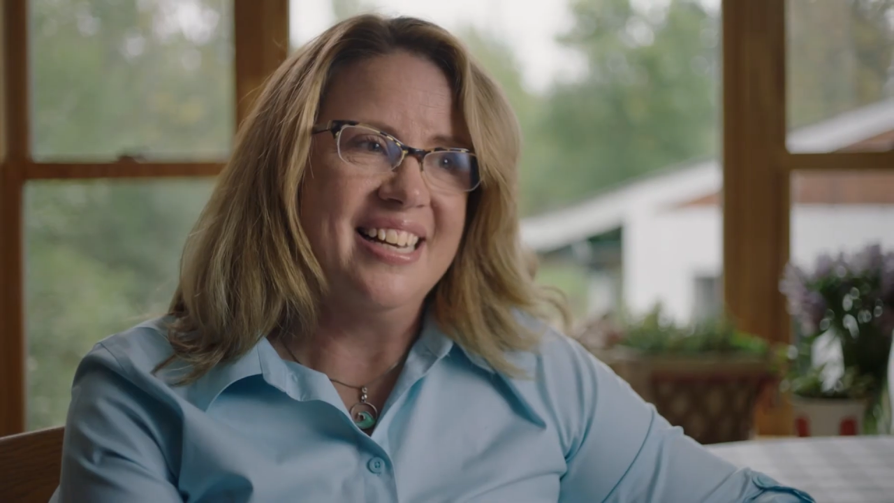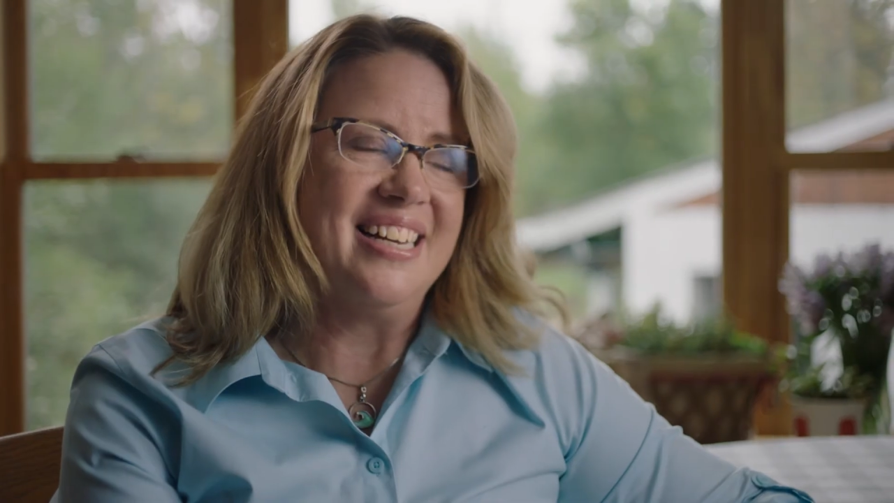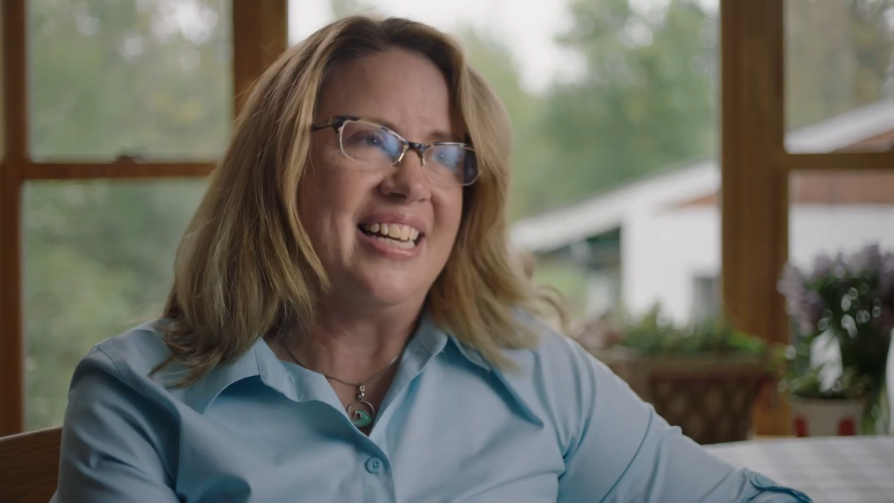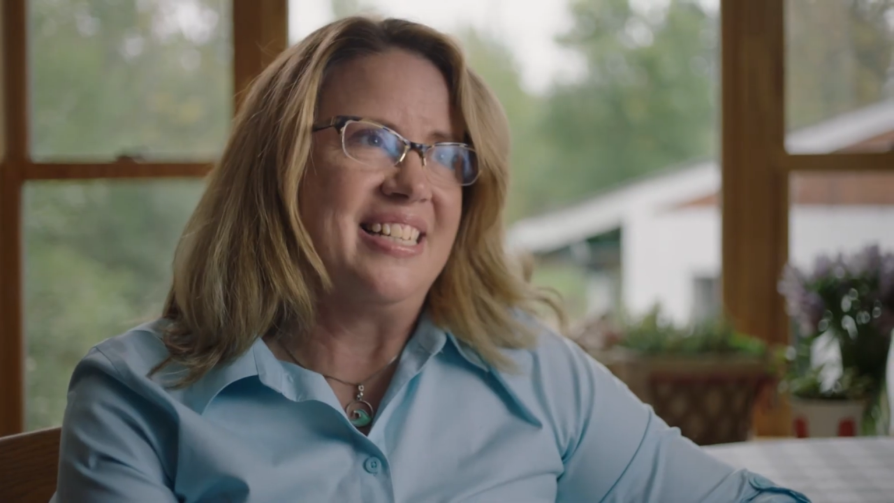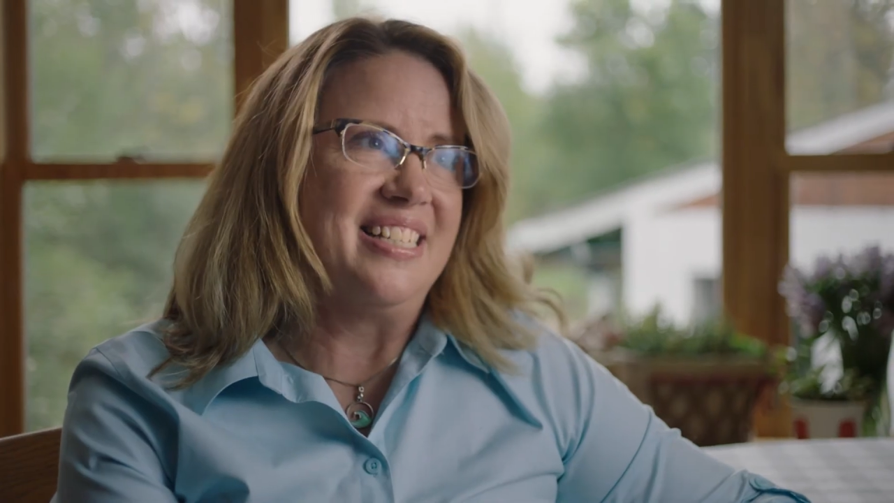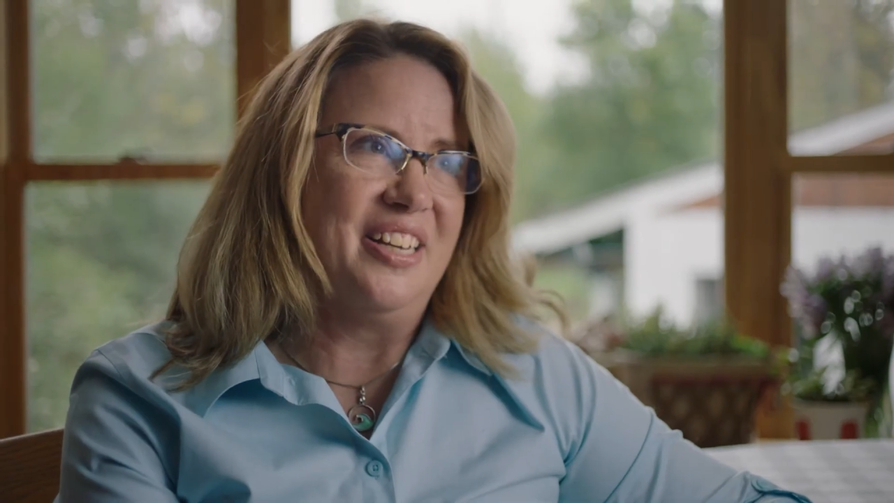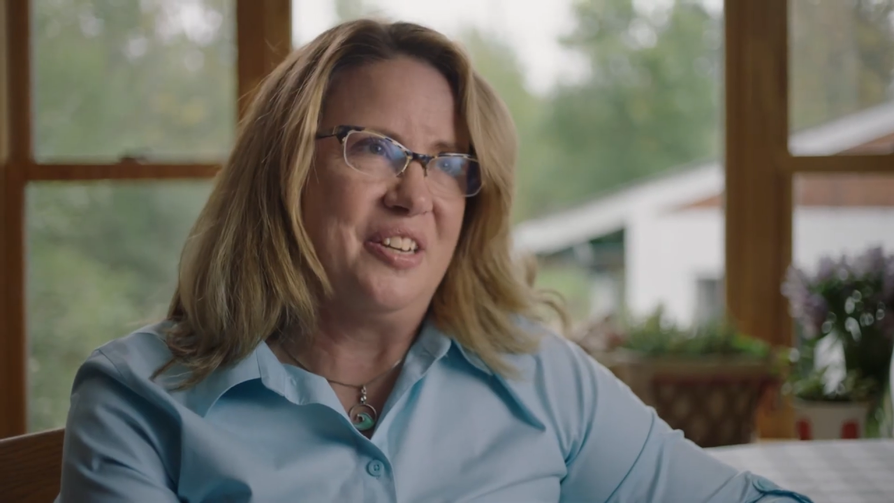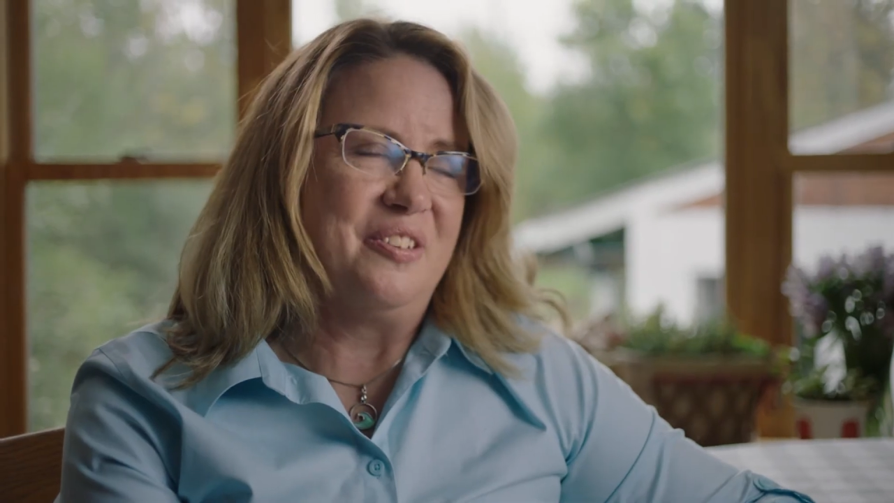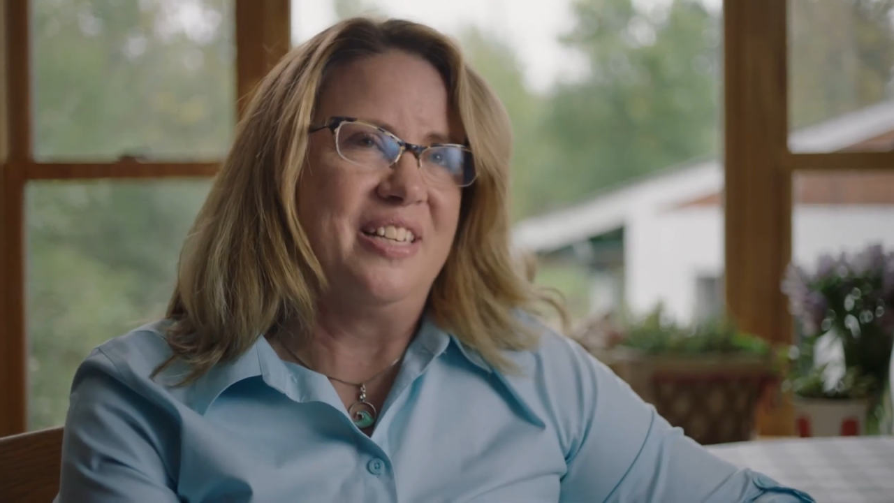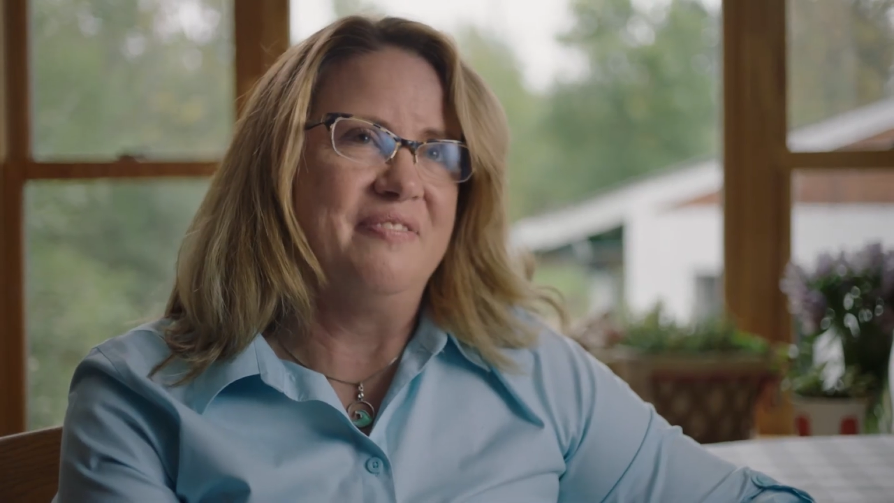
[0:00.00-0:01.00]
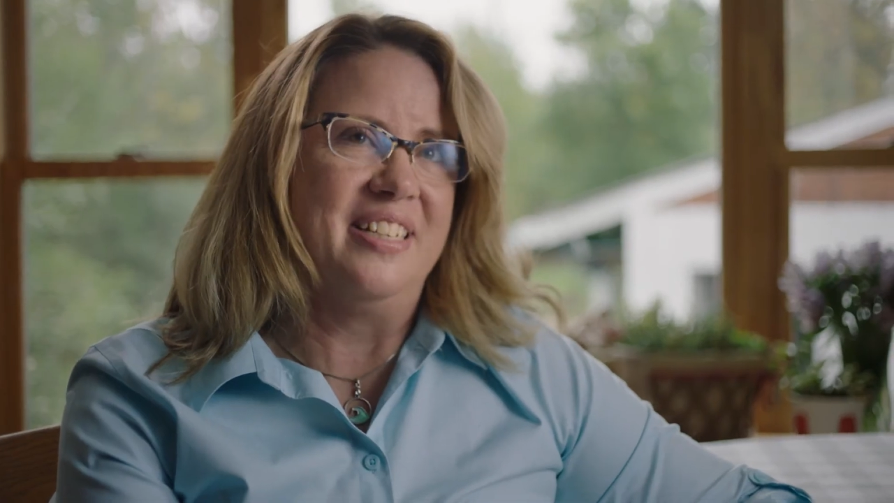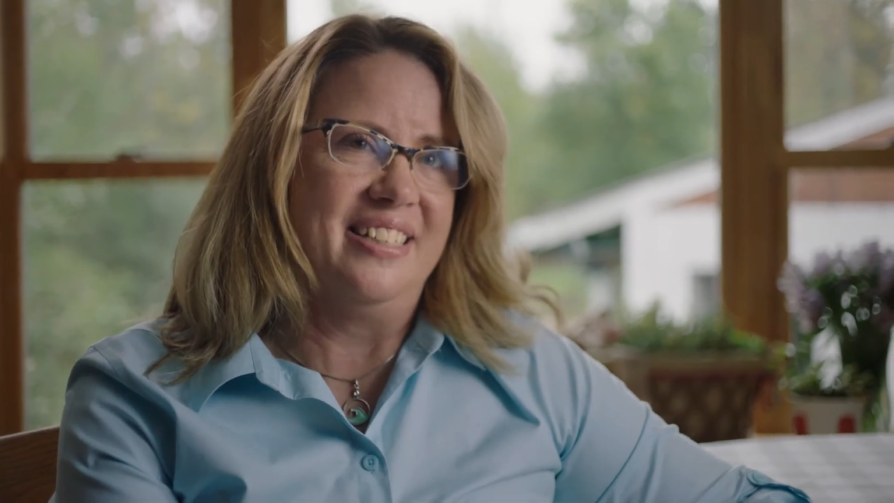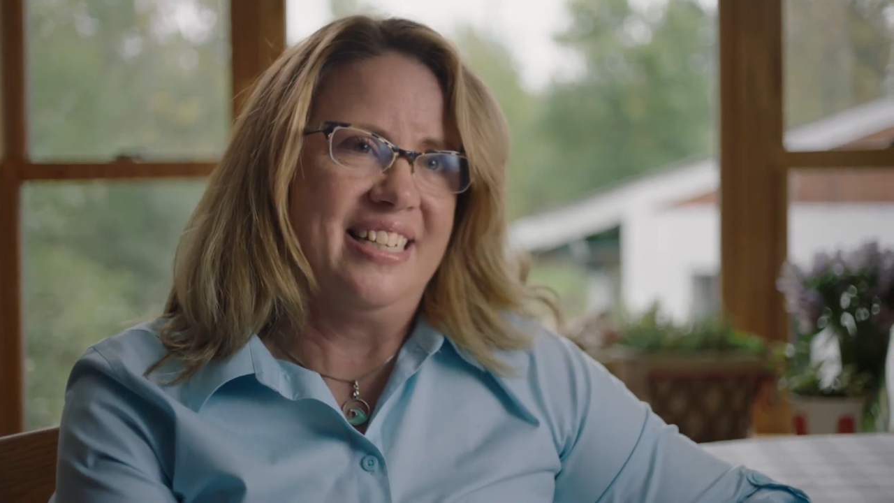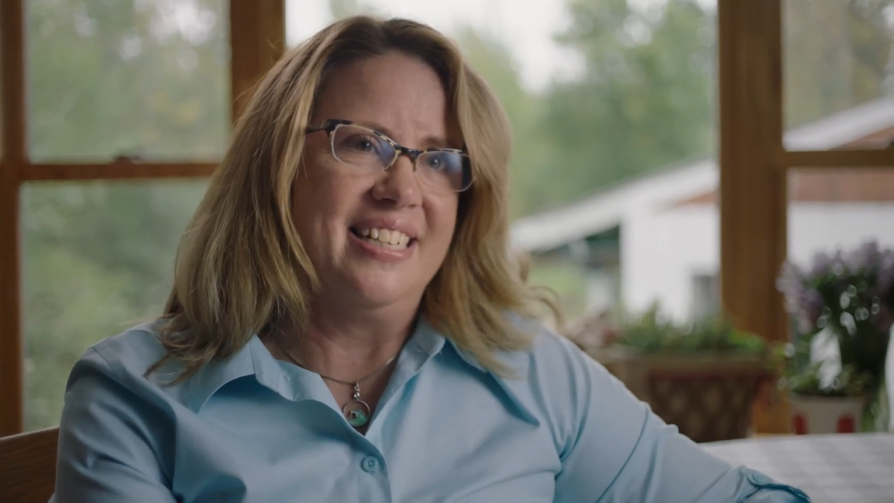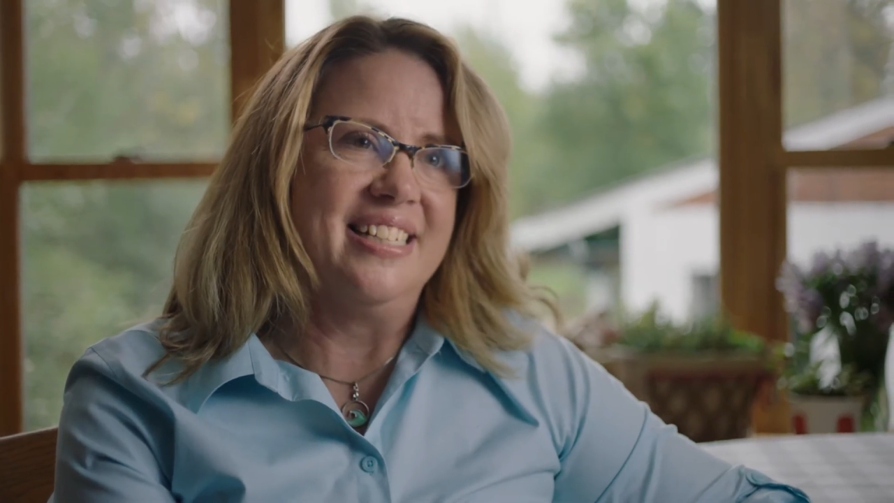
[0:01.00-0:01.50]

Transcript: And I can tell you that feeling